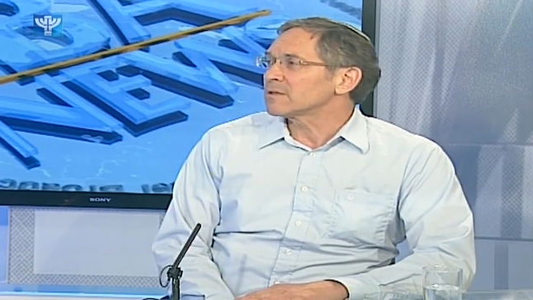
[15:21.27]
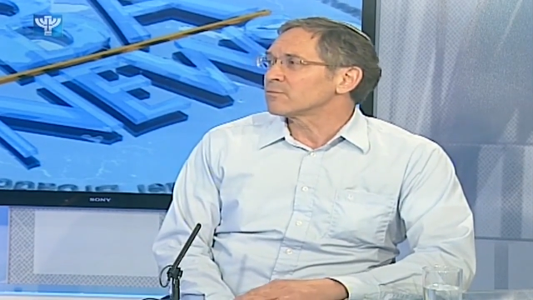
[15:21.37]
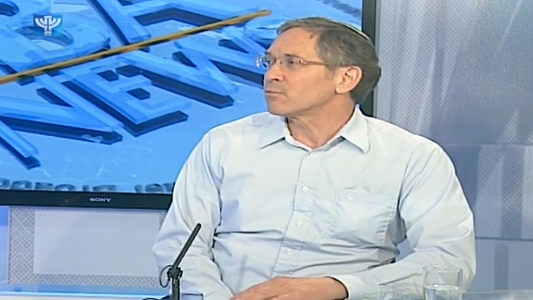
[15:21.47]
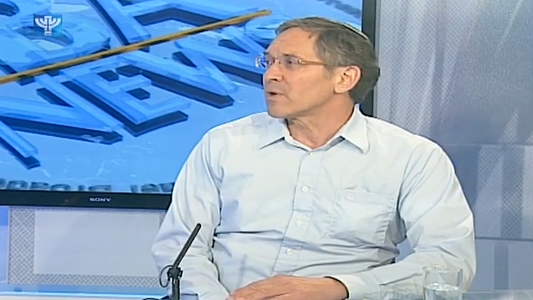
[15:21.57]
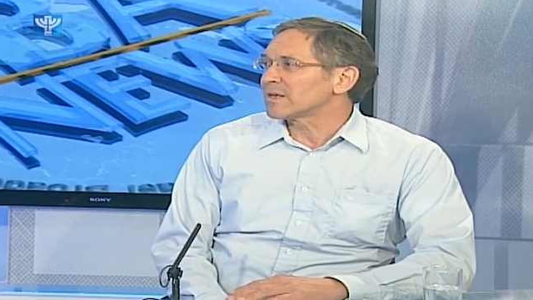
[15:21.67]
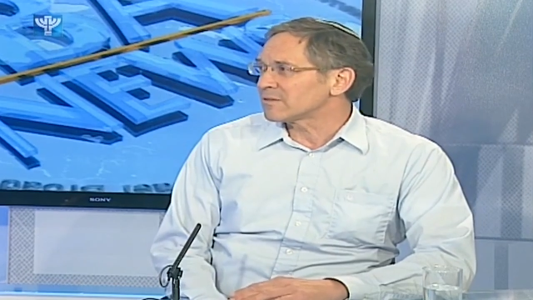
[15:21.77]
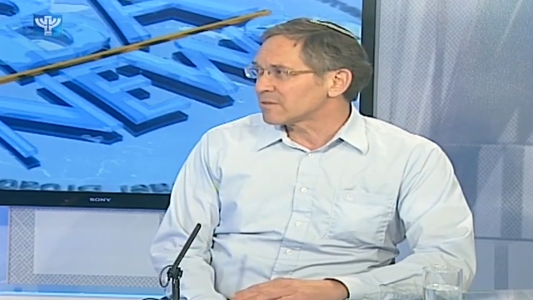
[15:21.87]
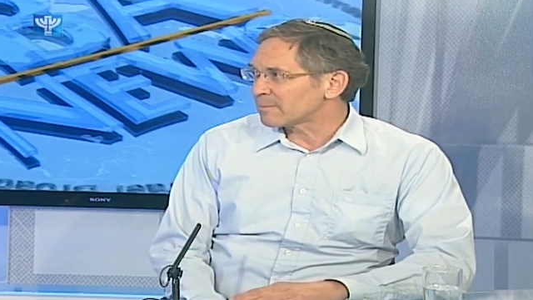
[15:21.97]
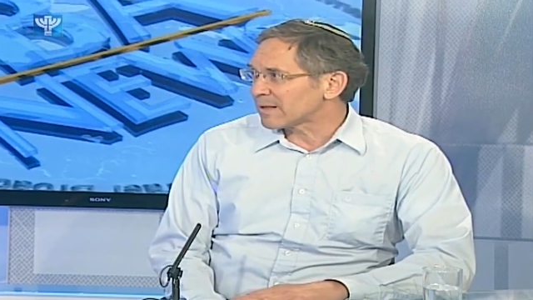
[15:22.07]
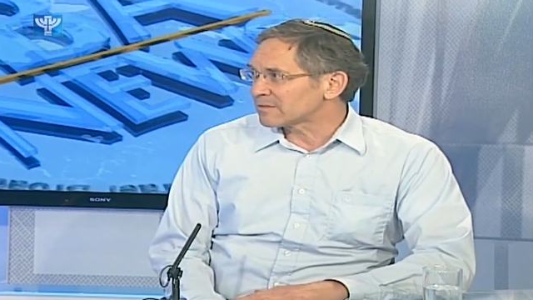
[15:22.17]
they've
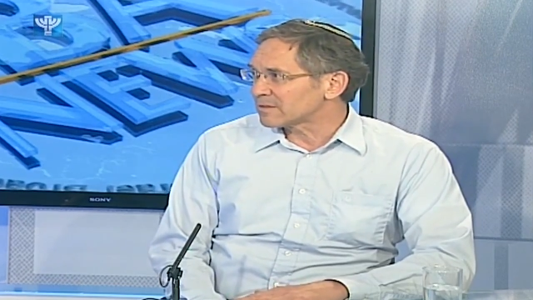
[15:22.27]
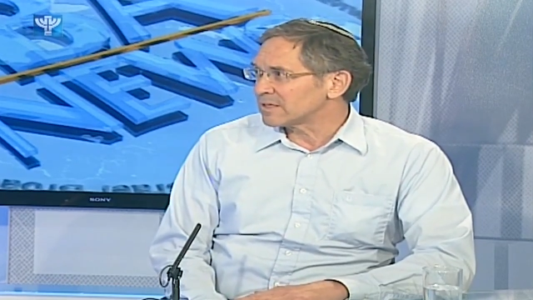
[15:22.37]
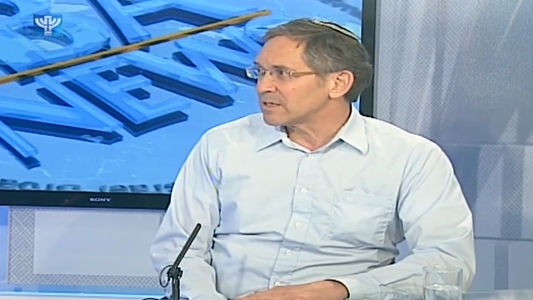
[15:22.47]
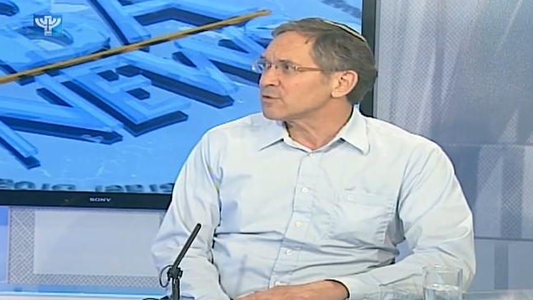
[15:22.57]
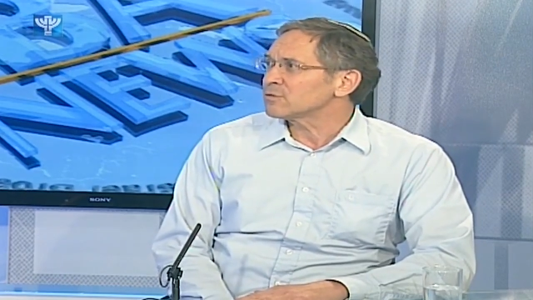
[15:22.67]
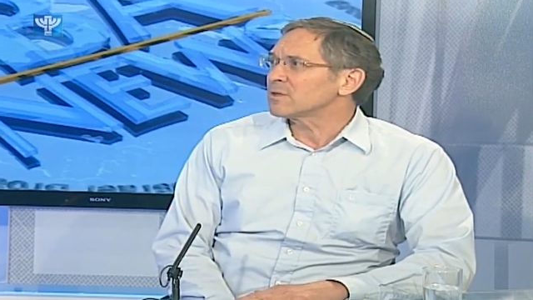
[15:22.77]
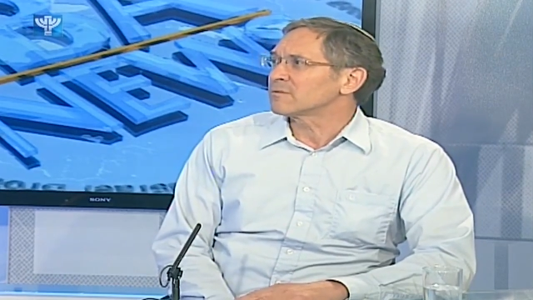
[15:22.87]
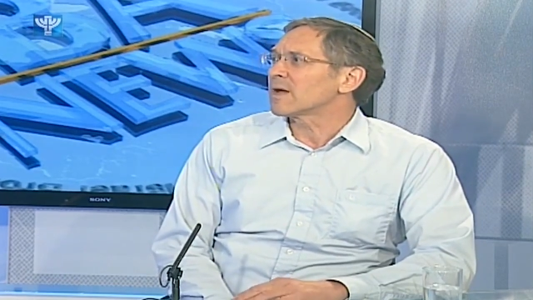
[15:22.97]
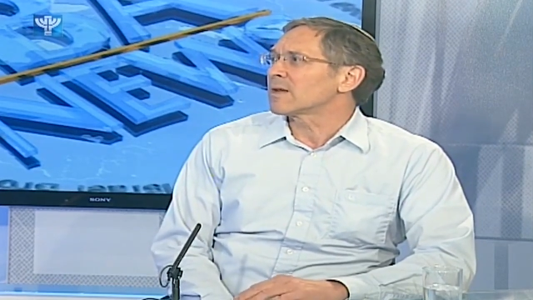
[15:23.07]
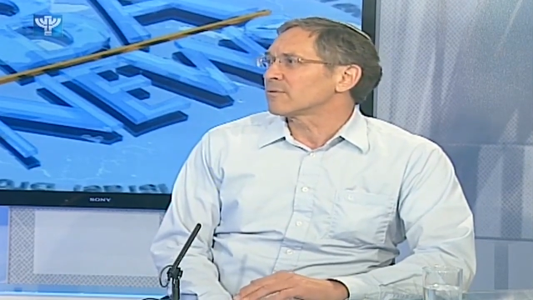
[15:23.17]
raised the Palestinian issue.
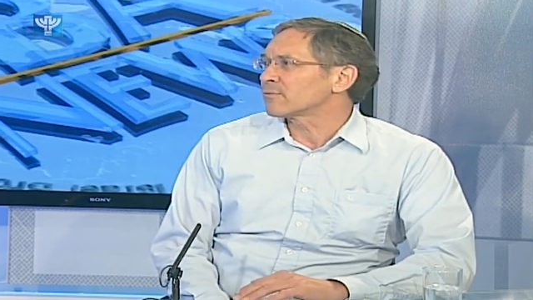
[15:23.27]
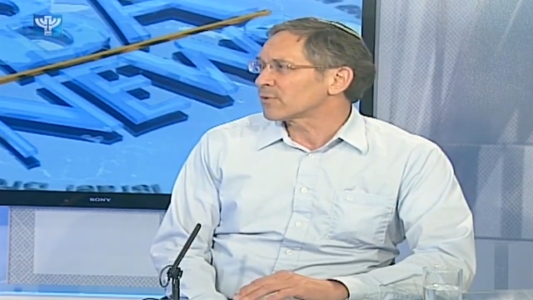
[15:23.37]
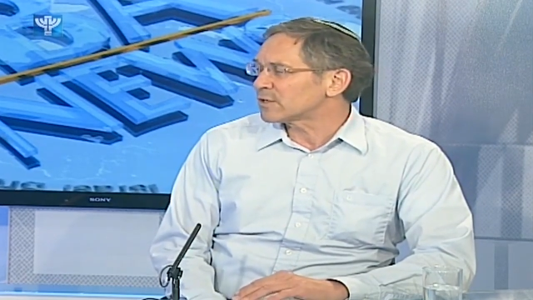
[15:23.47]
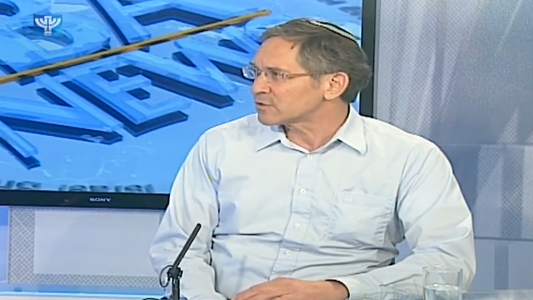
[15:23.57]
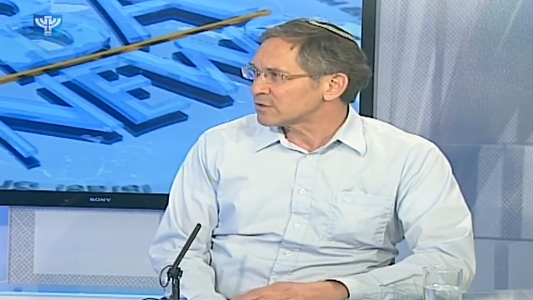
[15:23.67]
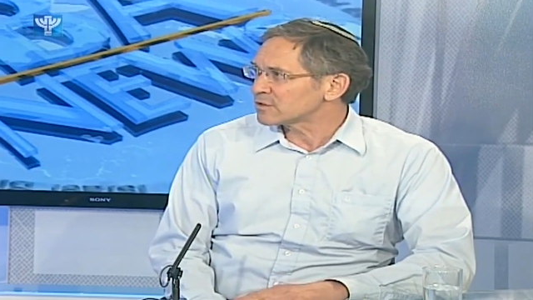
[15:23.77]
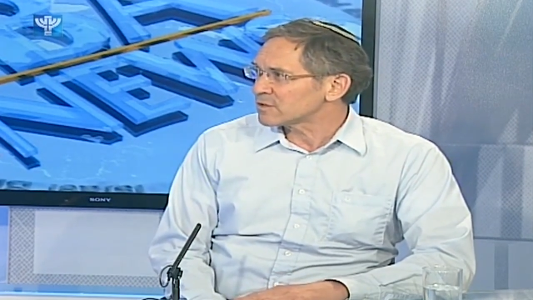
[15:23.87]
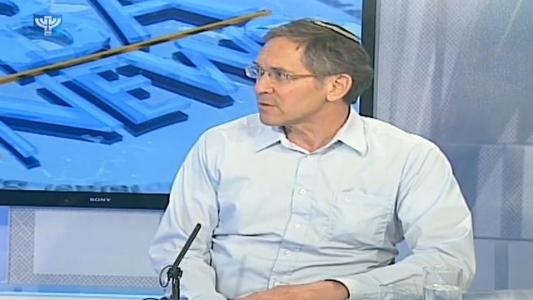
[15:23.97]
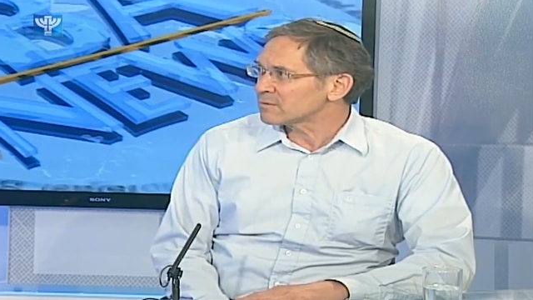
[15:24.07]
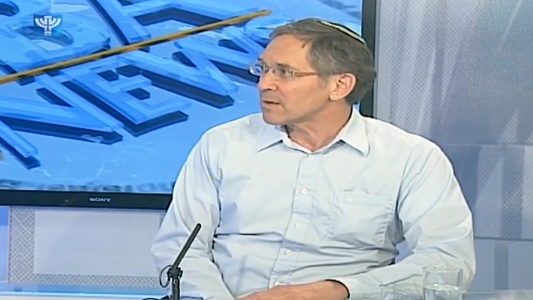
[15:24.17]
They've got a French
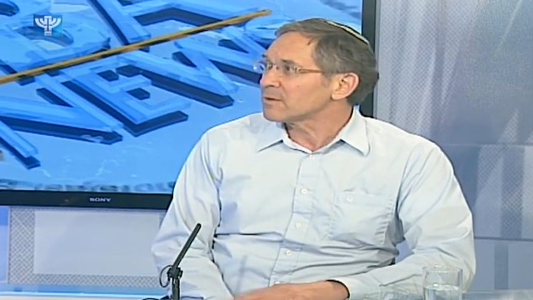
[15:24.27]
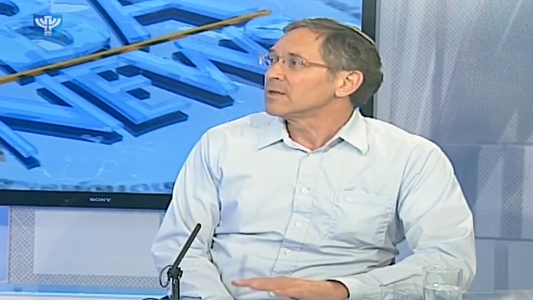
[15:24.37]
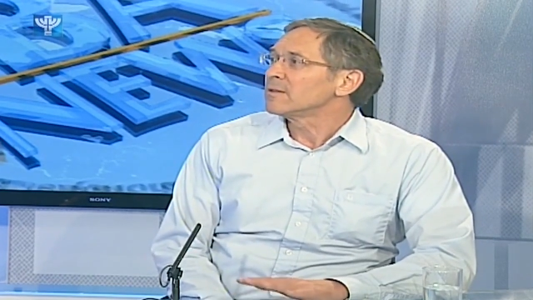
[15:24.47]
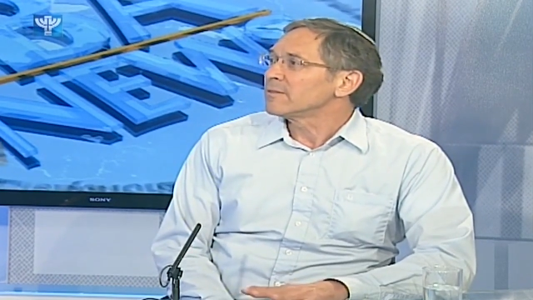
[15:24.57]
initiative now.